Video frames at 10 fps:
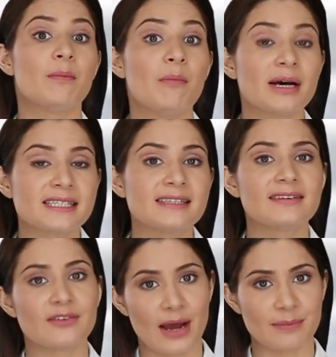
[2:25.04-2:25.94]

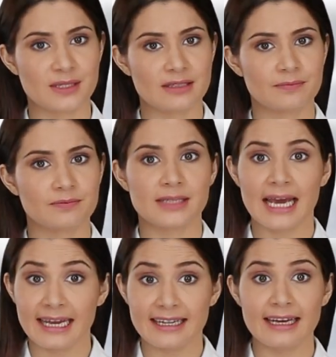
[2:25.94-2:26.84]
muscle cramps,
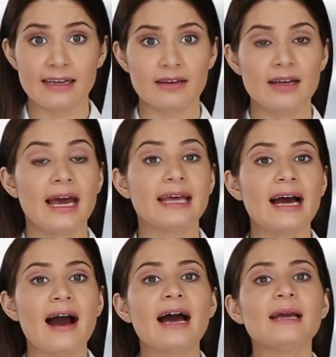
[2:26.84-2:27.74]
headache,
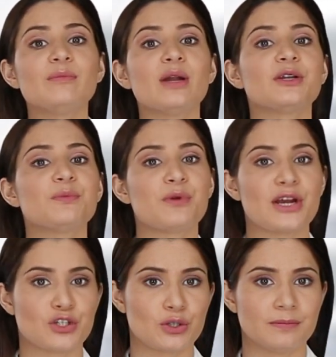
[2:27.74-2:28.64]
and high blood
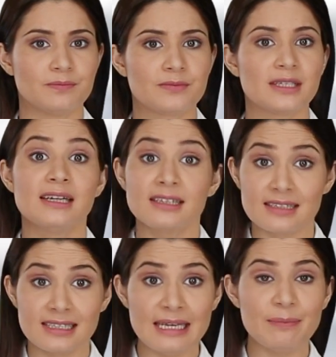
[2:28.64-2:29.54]
pressure,
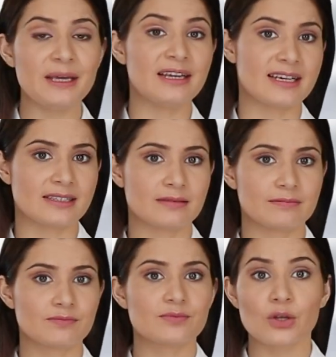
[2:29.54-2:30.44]
sleepiness,
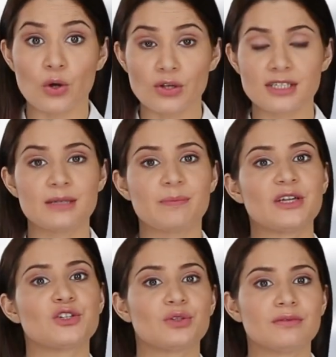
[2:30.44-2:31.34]

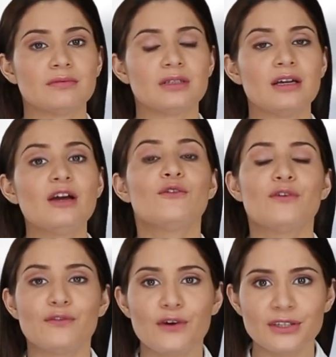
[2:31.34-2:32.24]
constipation.
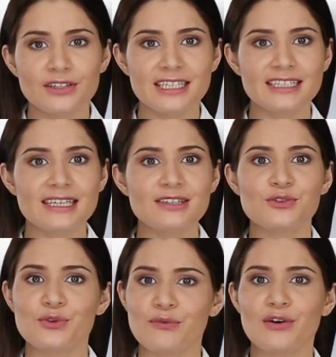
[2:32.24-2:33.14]
For further
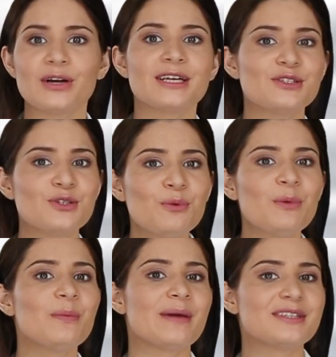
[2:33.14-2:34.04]
details, refer
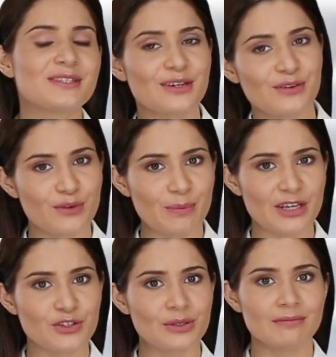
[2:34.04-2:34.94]
consumer medicine
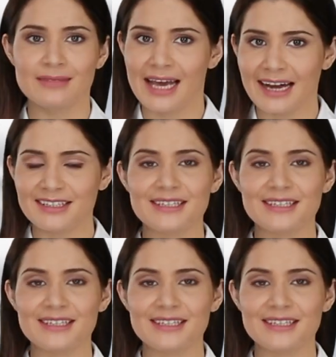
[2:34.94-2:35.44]
information at